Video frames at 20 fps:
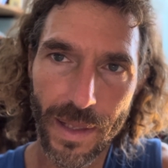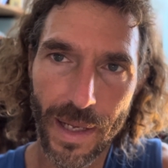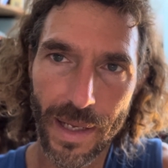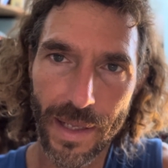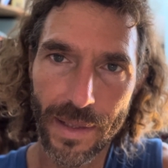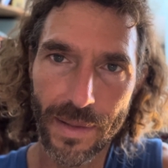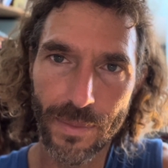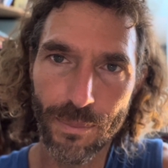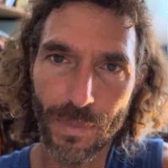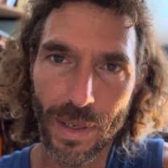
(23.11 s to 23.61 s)

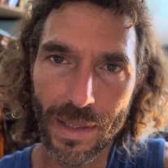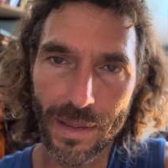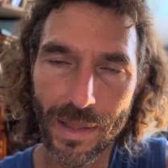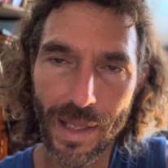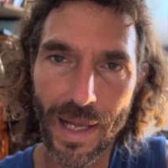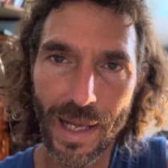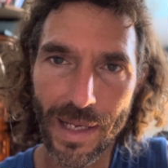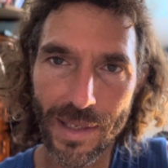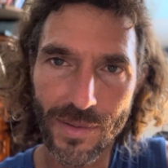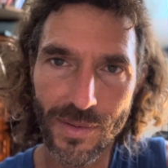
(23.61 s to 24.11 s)
in my
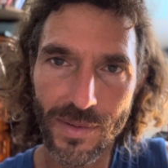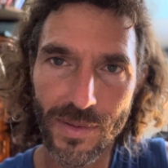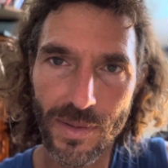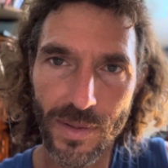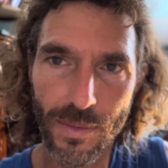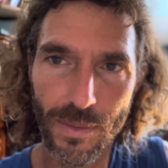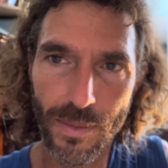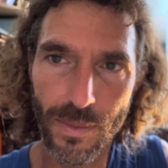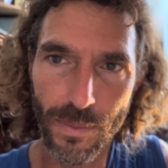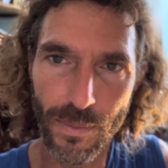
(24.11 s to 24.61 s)
last
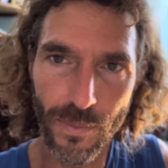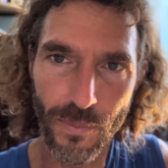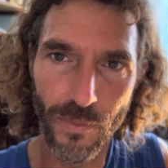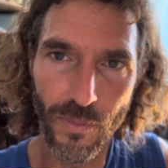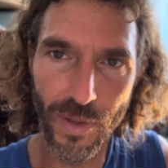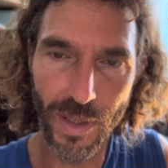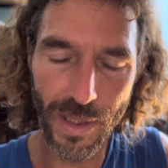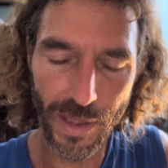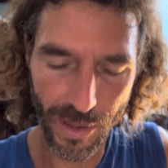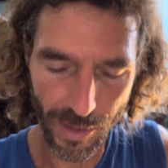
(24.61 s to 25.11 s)

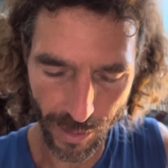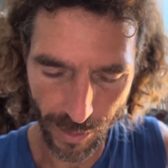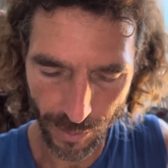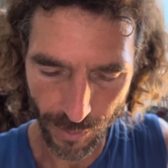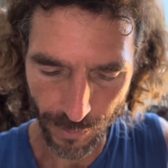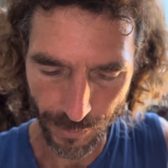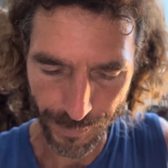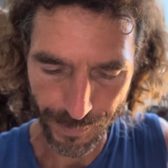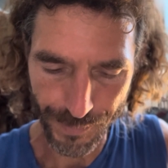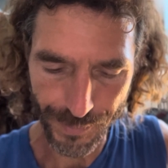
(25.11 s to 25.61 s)
video,